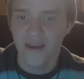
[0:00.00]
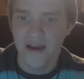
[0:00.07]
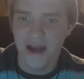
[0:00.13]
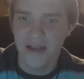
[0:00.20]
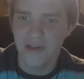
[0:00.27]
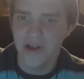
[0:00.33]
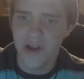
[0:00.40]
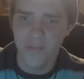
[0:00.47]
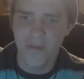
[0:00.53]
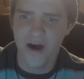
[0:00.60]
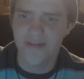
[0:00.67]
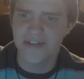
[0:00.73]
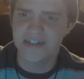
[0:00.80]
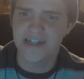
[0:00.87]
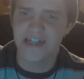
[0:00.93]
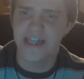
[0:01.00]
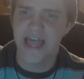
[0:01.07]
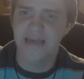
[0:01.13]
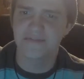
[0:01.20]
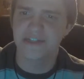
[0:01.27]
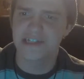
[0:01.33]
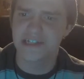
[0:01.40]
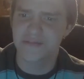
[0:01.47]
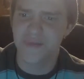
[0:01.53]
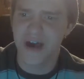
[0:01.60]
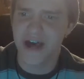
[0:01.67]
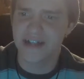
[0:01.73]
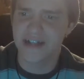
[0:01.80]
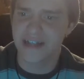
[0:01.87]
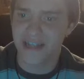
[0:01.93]
I look upon this collapsing
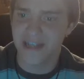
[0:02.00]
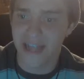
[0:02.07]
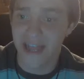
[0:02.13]
spot, and